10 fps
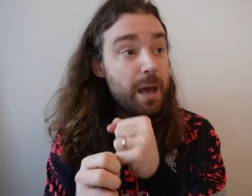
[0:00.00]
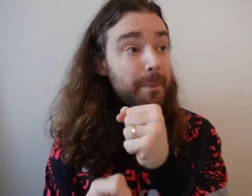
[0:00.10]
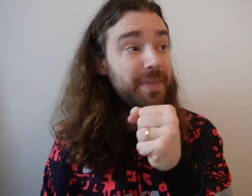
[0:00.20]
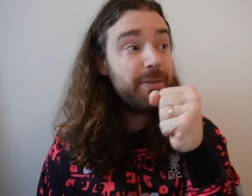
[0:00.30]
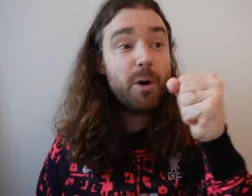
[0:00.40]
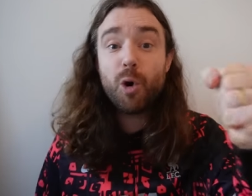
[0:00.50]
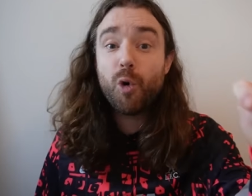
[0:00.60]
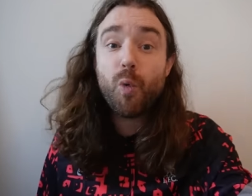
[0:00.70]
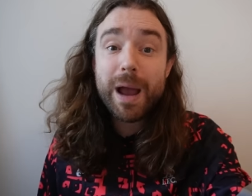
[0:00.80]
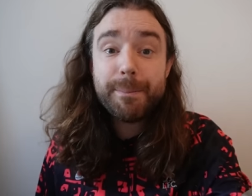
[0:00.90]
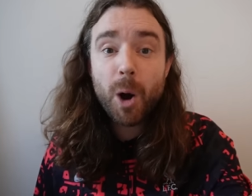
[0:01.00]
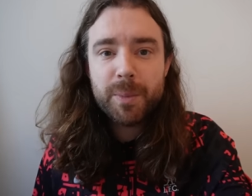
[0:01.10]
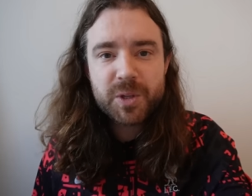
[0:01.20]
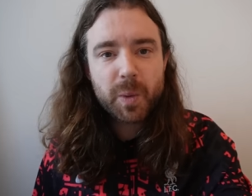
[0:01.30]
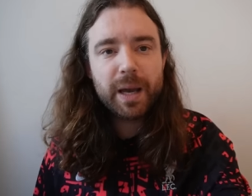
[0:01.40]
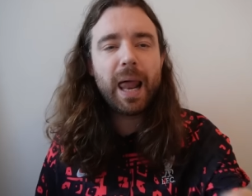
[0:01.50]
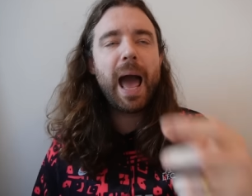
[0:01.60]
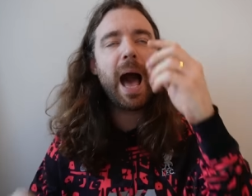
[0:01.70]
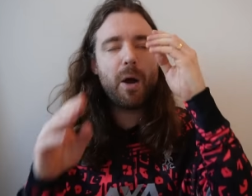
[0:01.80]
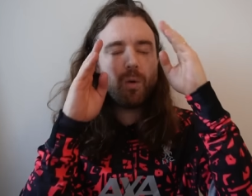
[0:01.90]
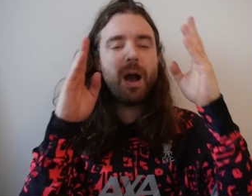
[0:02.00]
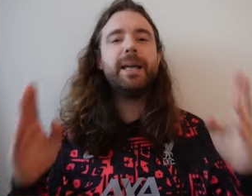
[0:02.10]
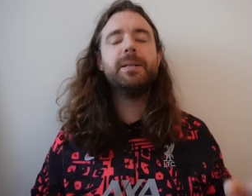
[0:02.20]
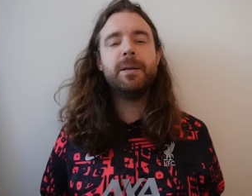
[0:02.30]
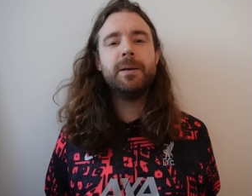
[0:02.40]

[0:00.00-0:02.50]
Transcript: but then there are great moments where you're like, ah, right.